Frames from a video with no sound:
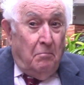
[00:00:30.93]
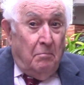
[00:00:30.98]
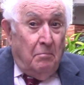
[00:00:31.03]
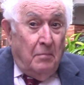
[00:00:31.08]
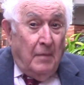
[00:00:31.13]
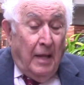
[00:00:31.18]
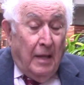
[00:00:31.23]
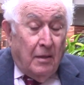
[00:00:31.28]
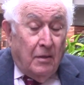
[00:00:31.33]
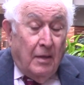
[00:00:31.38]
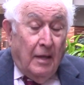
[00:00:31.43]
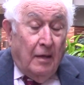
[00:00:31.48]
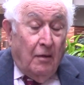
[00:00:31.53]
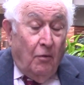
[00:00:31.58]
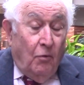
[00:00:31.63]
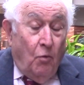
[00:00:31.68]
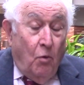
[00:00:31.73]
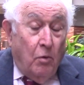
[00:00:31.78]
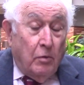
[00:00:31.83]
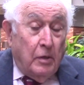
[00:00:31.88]
not that
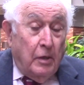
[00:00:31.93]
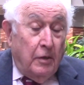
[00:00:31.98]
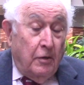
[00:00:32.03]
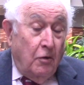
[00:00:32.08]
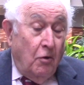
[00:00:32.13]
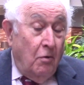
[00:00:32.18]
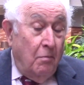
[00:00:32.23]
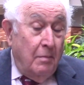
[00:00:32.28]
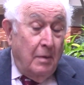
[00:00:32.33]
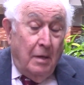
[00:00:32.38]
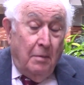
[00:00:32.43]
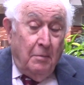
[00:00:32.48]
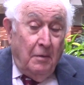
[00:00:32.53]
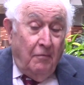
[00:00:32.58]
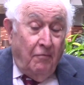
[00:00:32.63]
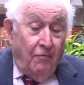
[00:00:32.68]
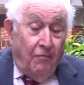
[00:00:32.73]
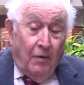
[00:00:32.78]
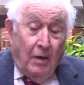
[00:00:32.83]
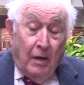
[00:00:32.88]
long ago, maybe
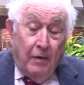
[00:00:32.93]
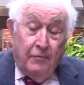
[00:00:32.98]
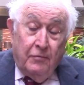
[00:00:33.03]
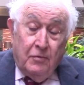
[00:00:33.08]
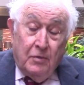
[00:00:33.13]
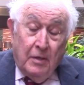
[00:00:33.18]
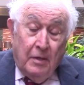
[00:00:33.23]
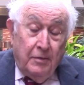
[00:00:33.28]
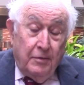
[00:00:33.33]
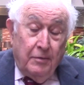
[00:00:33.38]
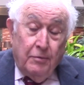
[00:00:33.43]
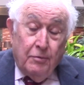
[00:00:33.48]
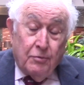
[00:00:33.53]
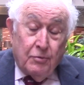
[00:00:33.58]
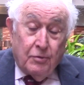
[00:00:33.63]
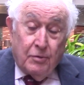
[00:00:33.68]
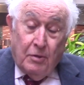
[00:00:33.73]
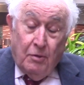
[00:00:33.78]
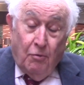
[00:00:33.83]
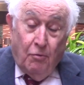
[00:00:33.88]
5-10 years
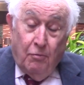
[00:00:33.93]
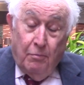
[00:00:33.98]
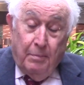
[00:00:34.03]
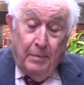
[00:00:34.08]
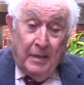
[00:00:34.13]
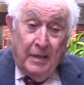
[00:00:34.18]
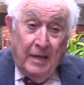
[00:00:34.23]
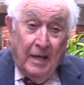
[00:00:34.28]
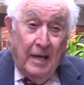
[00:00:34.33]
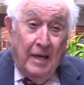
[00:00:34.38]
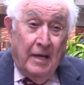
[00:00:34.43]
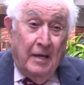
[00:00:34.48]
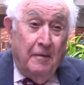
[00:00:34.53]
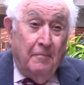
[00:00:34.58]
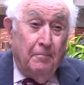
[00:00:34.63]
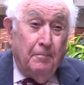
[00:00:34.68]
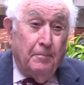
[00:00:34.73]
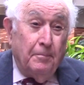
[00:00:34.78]
ago it began,